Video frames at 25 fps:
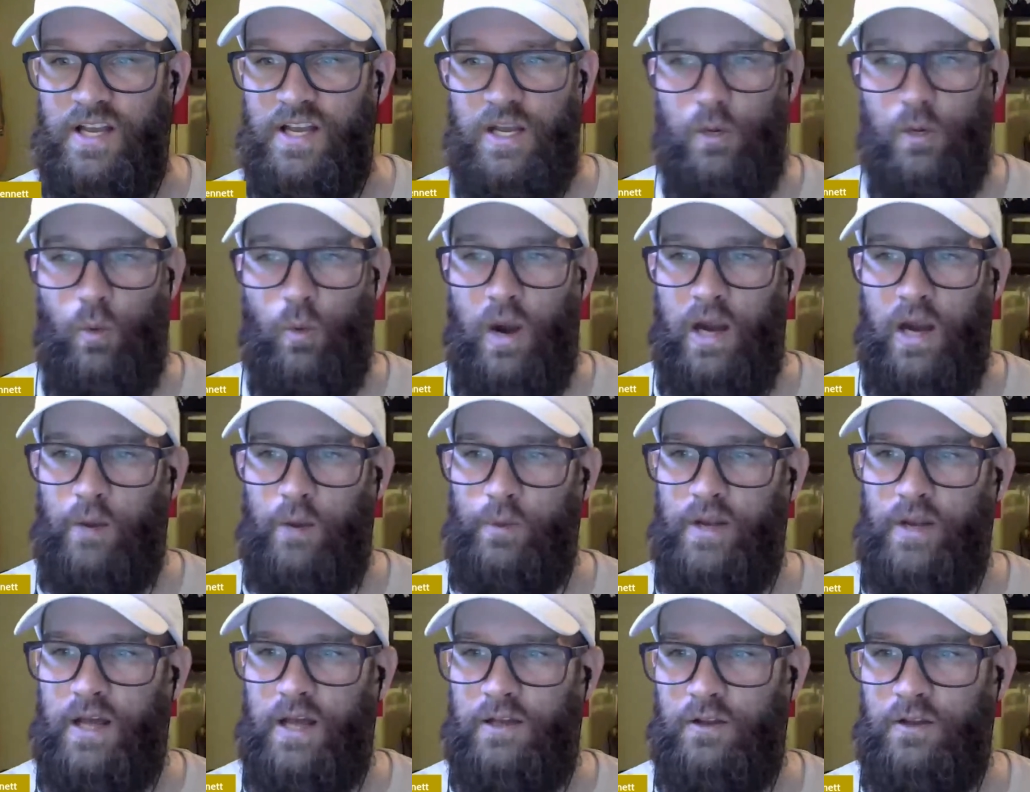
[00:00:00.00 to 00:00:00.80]
Why are we
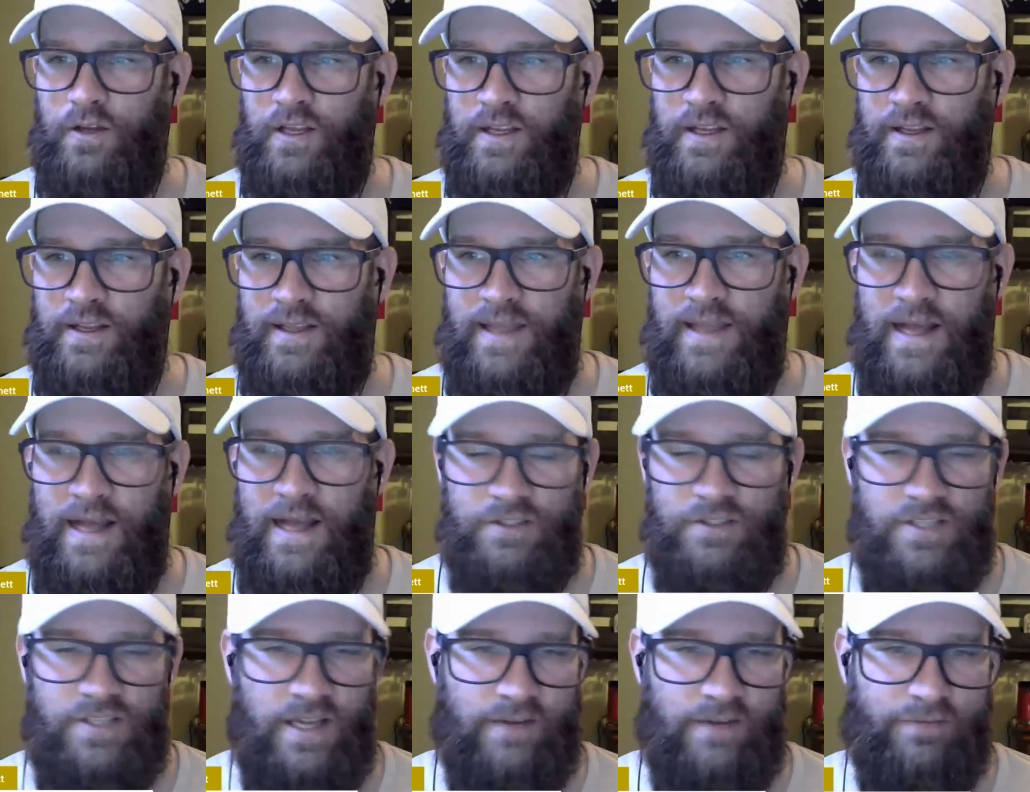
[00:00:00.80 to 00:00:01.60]
not looking at
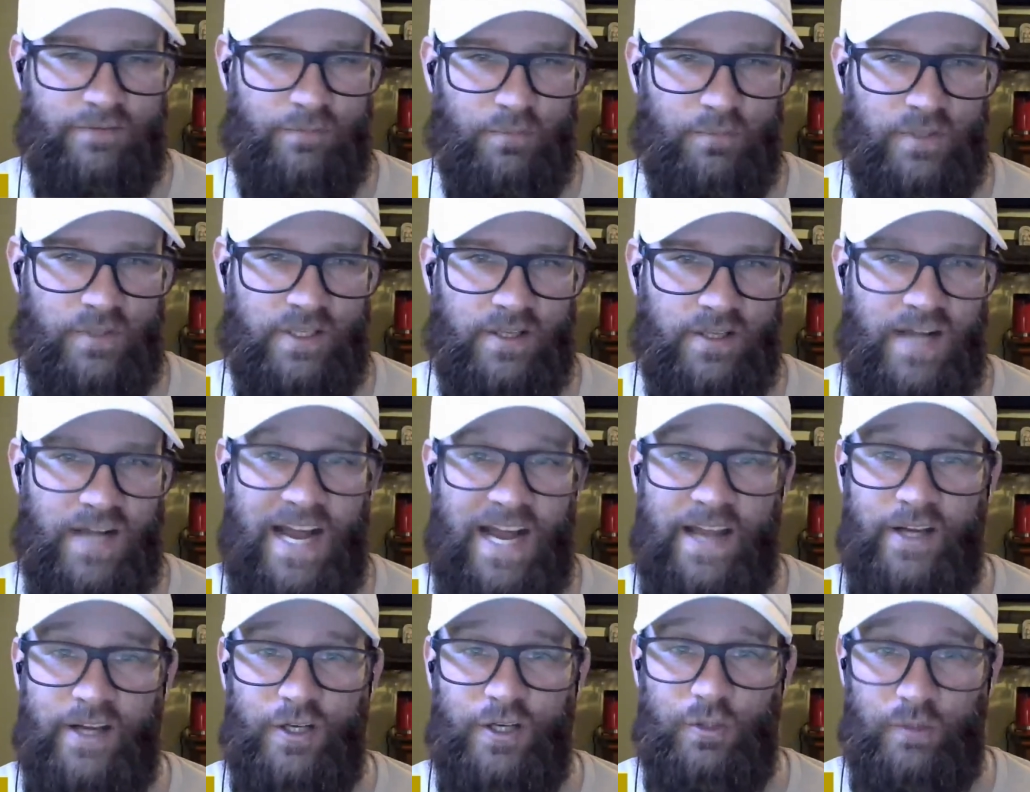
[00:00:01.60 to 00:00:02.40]
Galtier from Lille? I
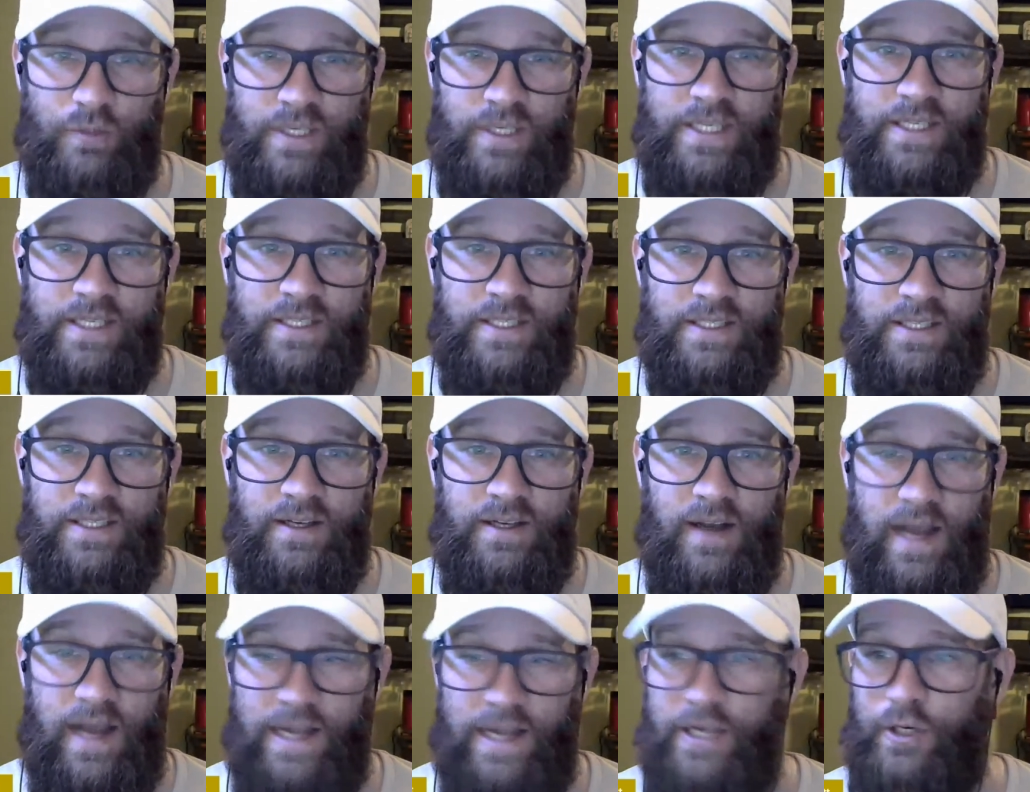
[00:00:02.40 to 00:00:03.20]
agree.
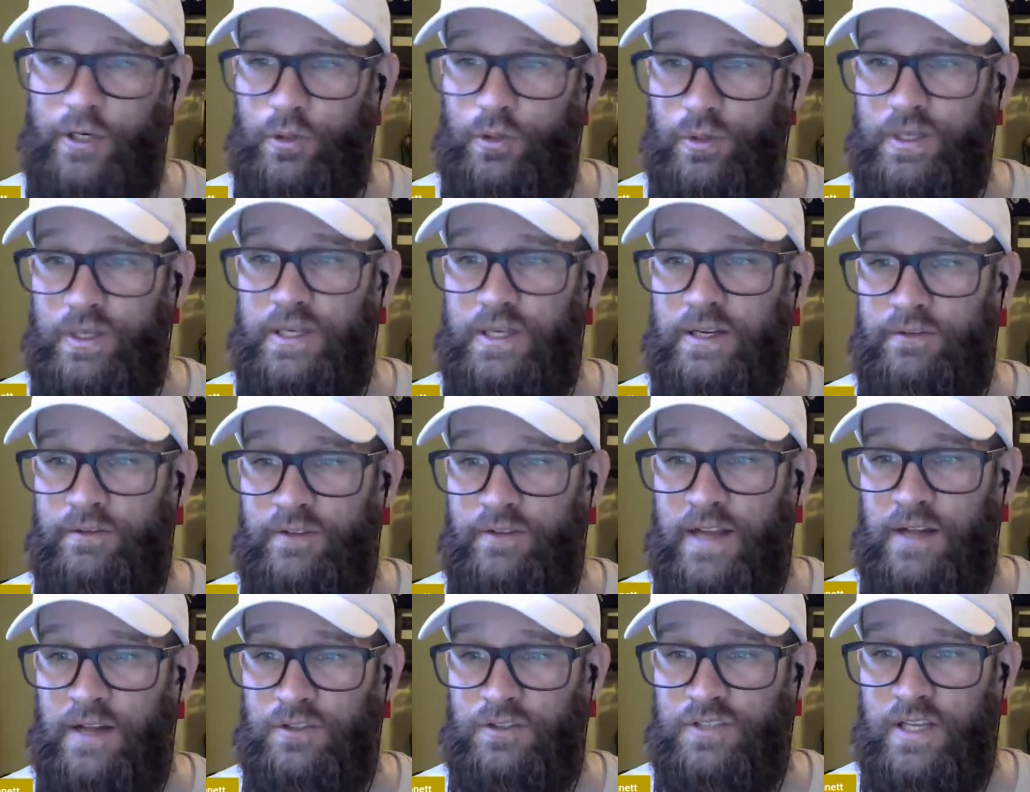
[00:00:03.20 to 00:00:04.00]
If
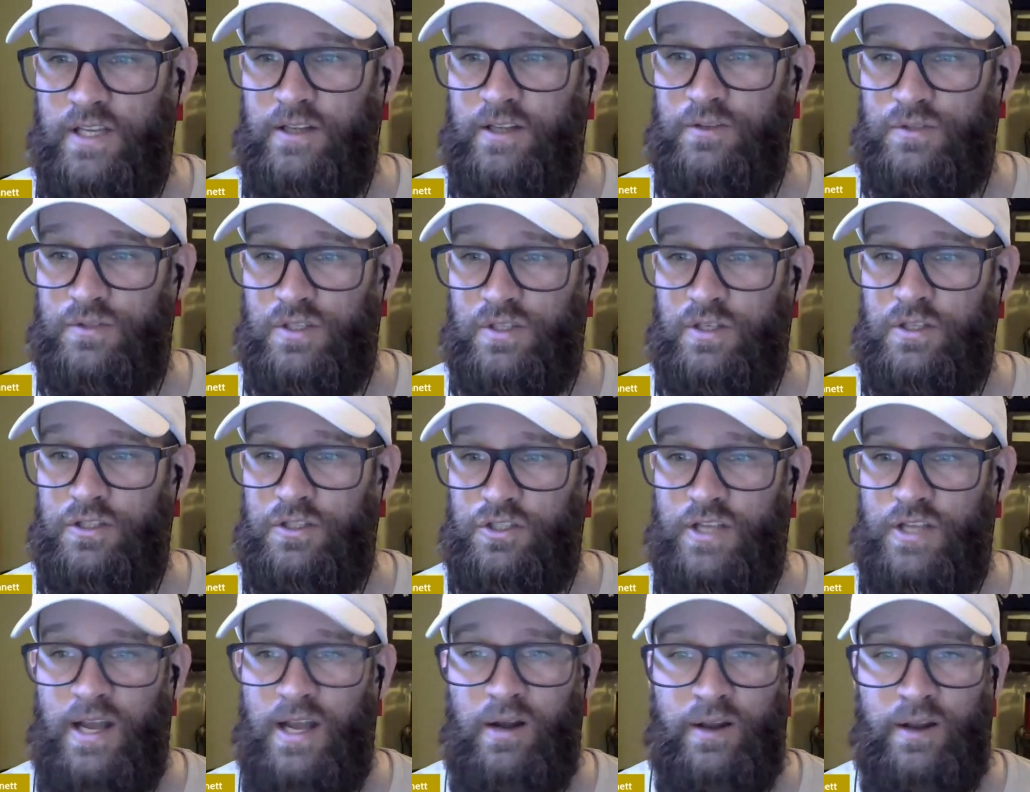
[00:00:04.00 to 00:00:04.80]
Galtier is a good
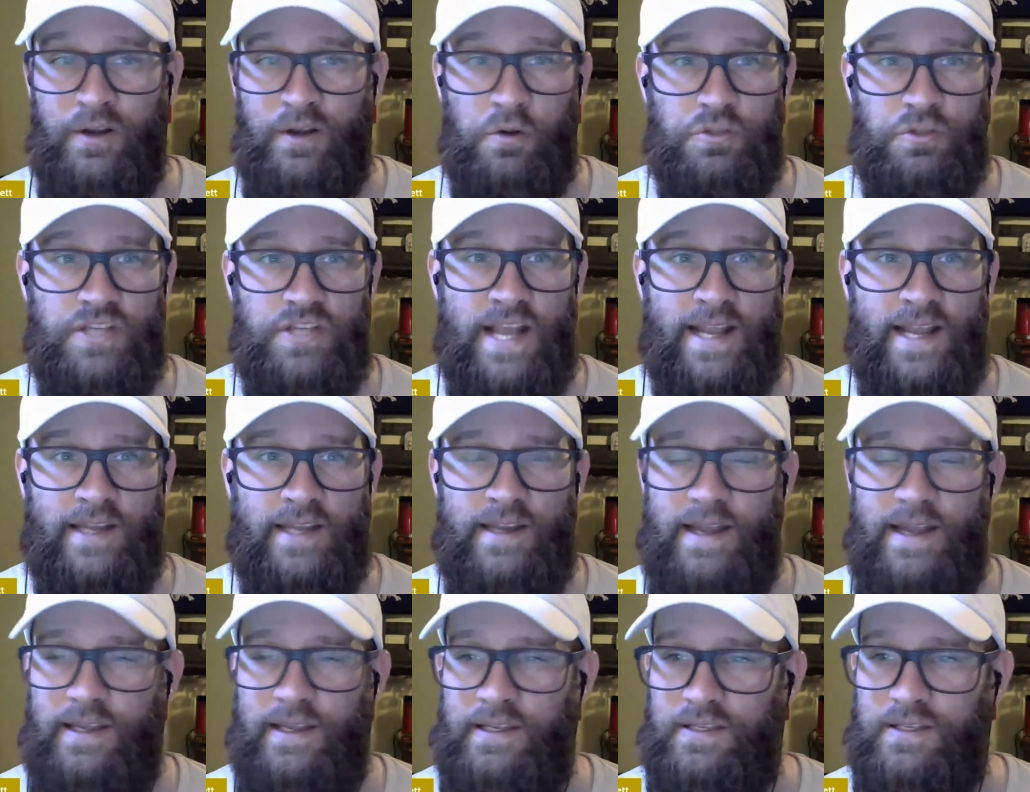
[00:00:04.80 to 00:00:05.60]
shout, I know Jack
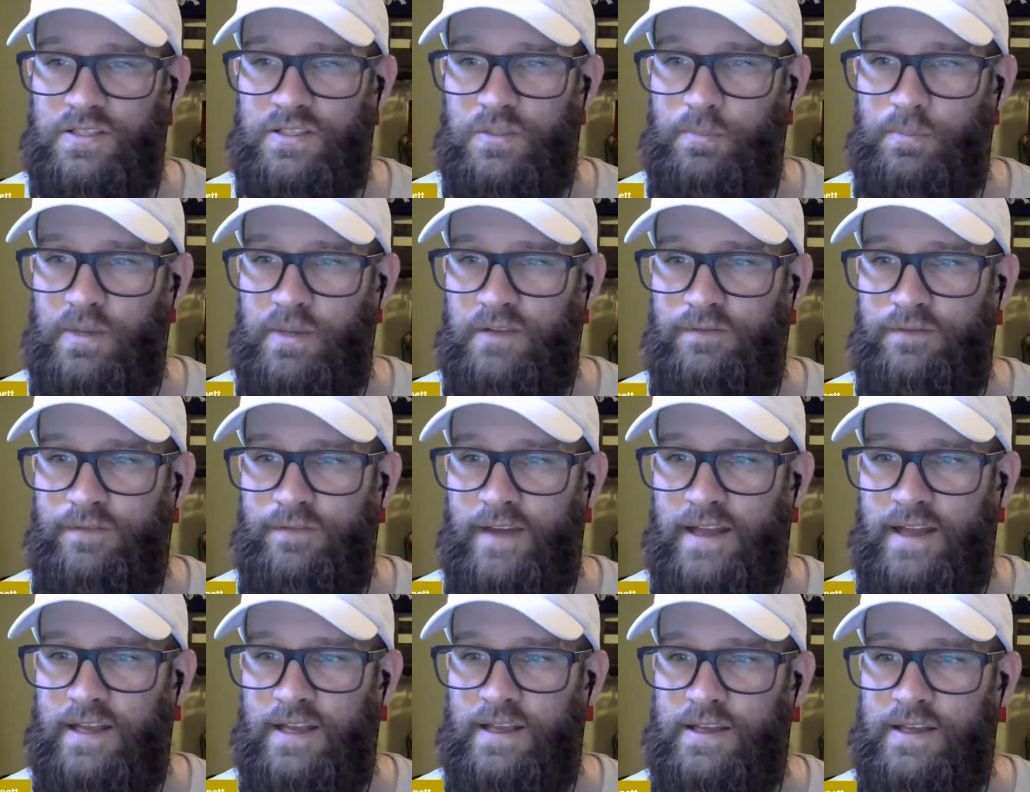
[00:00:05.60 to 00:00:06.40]
Konecki is a big
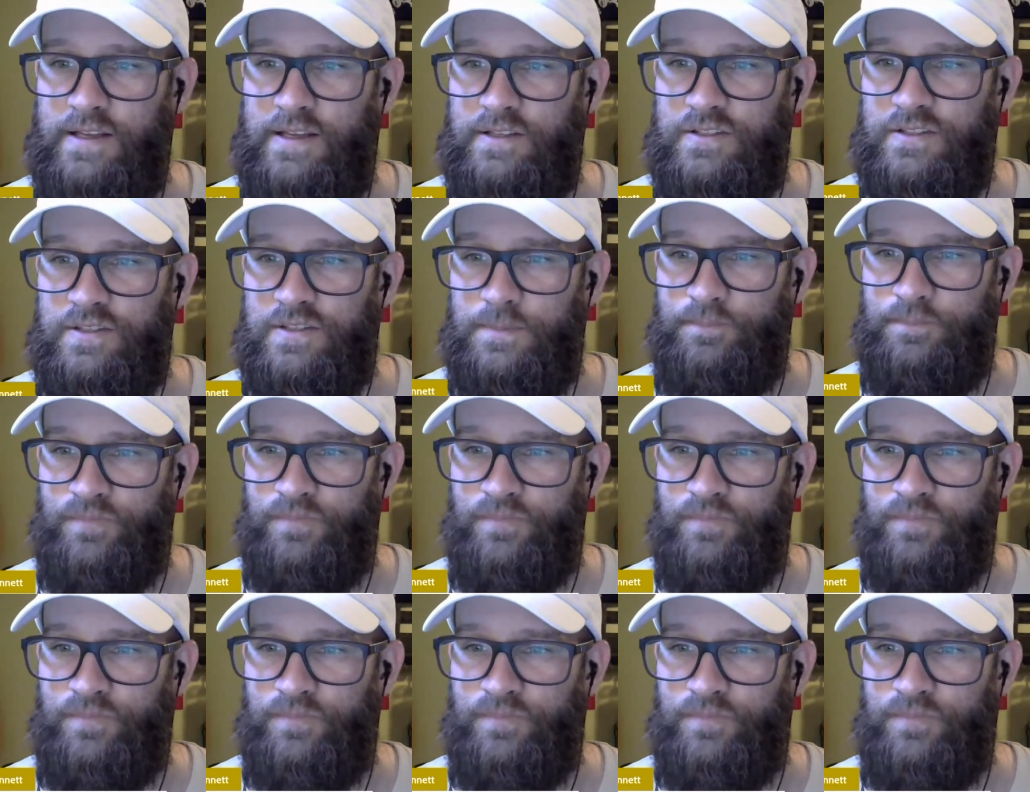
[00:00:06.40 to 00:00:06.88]
fan of his.